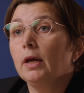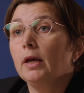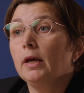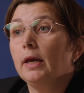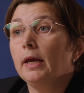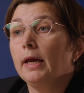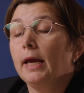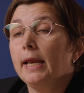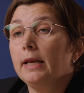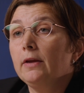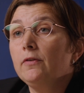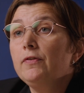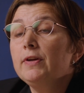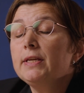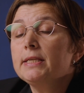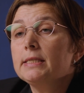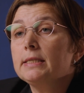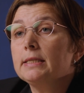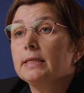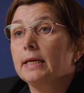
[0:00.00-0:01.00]
and if
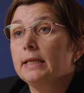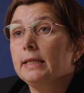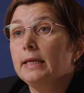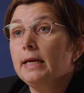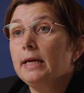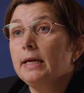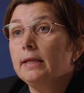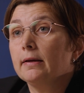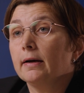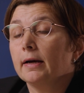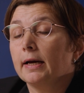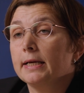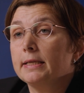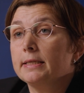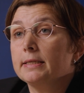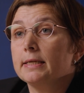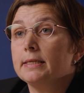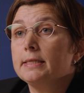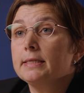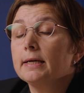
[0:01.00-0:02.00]
it's the data
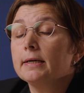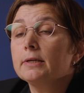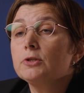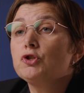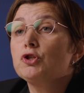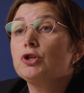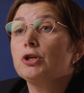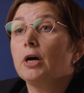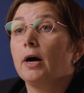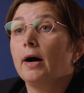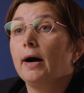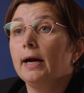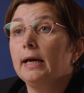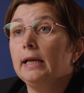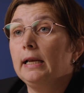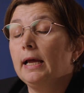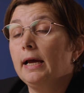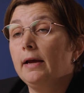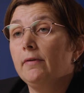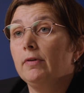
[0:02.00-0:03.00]
at such
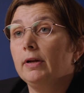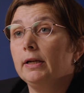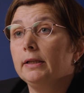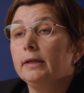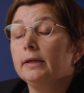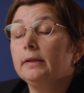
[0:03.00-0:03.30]
high level